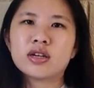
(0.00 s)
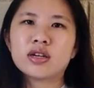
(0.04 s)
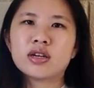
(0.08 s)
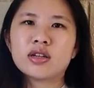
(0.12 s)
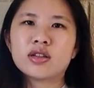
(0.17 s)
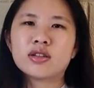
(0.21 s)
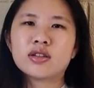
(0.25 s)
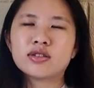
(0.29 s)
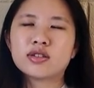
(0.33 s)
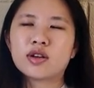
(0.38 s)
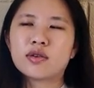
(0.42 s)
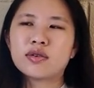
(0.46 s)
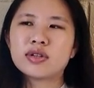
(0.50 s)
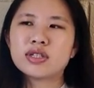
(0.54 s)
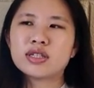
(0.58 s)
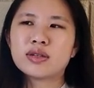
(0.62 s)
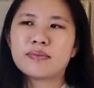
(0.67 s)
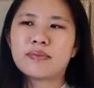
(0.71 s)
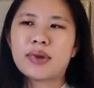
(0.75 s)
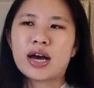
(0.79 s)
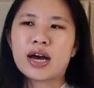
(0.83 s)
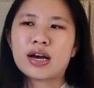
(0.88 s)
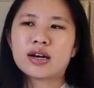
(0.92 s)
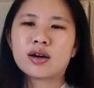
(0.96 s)
There's always a
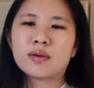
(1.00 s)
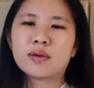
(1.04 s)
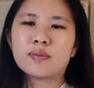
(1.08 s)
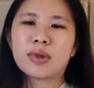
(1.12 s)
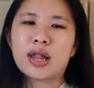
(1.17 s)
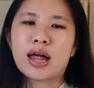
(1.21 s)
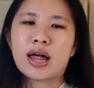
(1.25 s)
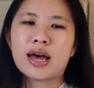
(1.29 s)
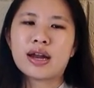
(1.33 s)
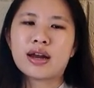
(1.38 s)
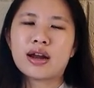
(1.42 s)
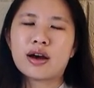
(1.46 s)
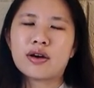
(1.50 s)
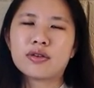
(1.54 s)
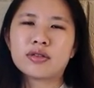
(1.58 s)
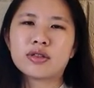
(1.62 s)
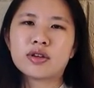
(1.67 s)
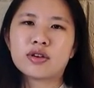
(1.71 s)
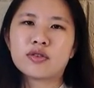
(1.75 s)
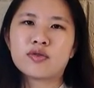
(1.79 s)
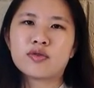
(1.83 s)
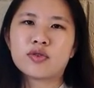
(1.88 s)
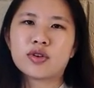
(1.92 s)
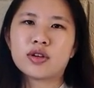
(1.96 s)
backup plan out there
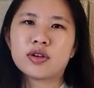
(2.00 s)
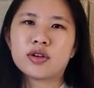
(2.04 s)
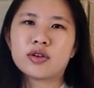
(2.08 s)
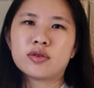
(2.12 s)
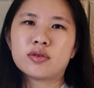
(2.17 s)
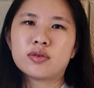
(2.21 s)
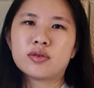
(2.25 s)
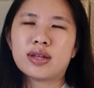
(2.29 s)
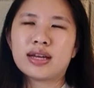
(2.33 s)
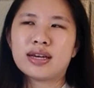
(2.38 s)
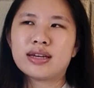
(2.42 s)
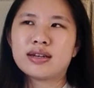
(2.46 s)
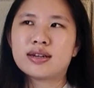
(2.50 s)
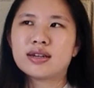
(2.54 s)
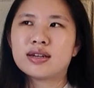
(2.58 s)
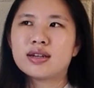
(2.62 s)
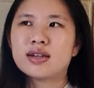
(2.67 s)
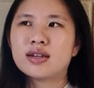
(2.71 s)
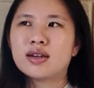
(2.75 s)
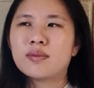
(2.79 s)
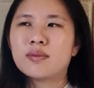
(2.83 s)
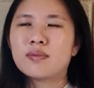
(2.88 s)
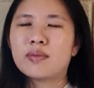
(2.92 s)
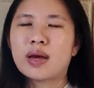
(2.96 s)
for you. Like
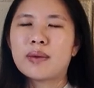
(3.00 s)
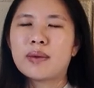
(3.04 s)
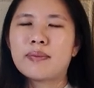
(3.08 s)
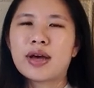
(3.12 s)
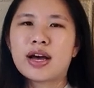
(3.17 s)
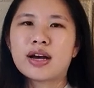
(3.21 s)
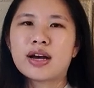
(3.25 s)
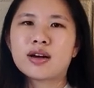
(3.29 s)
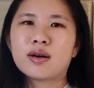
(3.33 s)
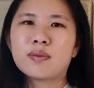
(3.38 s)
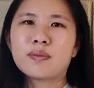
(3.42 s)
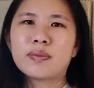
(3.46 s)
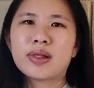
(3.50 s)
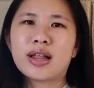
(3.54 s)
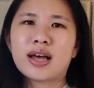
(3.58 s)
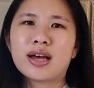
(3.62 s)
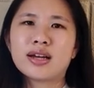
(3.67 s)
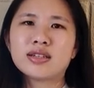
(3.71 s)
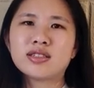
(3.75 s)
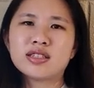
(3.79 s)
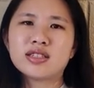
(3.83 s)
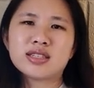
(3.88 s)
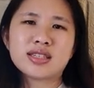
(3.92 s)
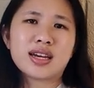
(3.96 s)
my backup plan,
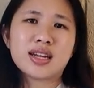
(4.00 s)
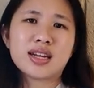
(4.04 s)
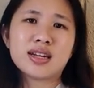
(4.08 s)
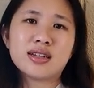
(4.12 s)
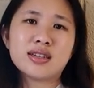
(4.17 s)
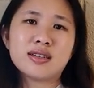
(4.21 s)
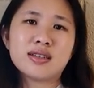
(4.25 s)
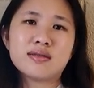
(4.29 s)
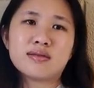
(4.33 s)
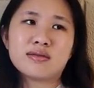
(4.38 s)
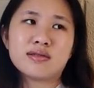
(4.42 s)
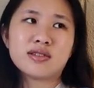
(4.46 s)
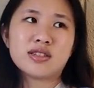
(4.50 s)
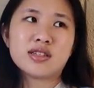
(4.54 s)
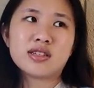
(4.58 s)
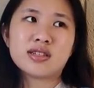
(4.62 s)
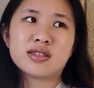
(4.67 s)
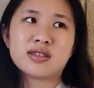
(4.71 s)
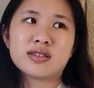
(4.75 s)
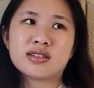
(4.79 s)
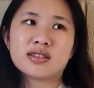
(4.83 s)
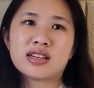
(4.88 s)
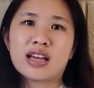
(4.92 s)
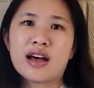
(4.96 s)
just get a
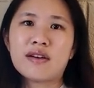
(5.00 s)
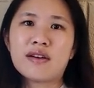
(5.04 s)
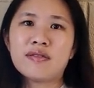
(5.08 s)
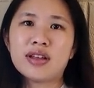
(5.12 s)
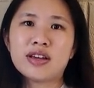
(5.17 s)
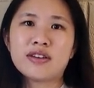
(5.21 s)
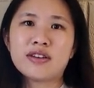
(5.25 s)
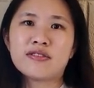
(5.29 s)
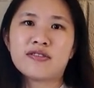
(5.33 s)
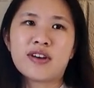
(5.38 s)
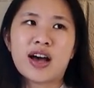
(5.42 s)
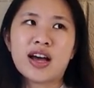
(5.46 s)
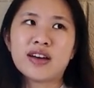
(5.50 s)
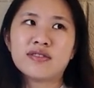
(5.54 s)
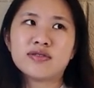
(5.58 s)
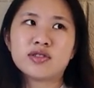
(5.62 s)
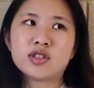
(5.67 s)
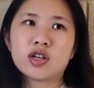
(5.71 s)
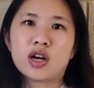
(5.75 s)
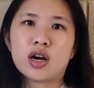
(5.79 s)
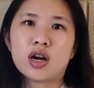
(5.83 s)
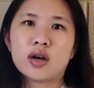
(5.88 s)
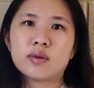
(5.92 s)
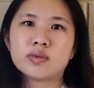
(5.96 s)
just have like five
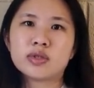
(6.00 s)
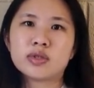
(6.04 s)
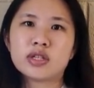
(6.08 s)
jobs.